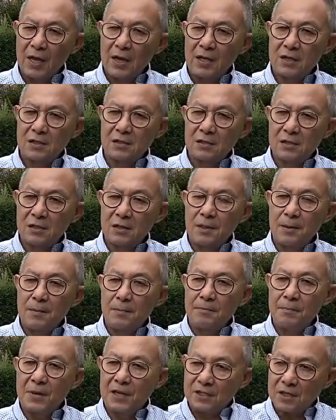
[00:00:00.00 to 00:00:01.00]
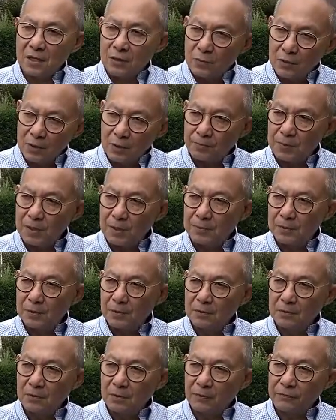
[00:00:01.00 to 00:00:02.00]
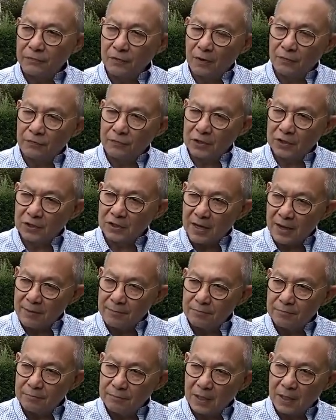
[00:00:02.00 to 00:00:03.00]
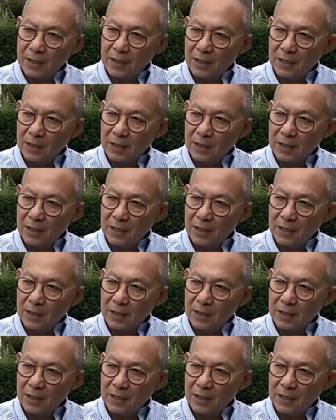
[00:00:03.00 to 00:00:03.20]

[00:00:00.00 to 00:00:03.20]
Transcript: is mixing with the people of the same